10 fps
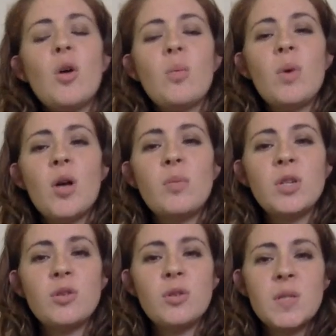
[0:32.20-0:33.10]
Well, when
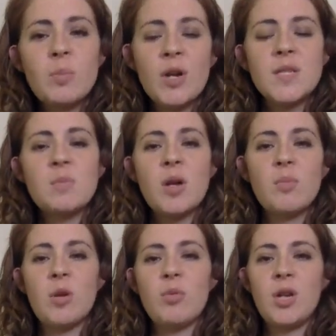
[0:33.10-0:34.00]
you use a breast pump,
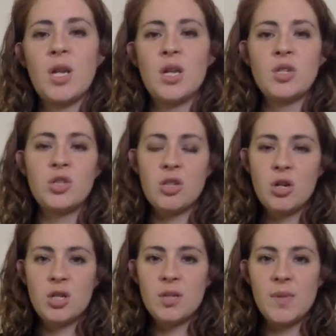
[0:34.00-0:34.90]
you're putting a
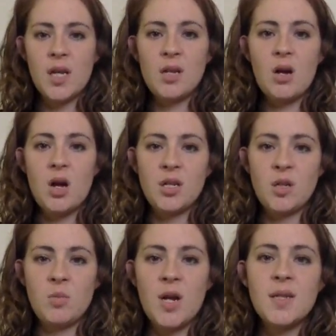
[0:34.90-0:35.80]
stronger demand on your
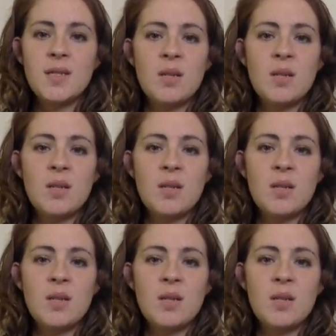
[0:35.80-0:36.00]
breast.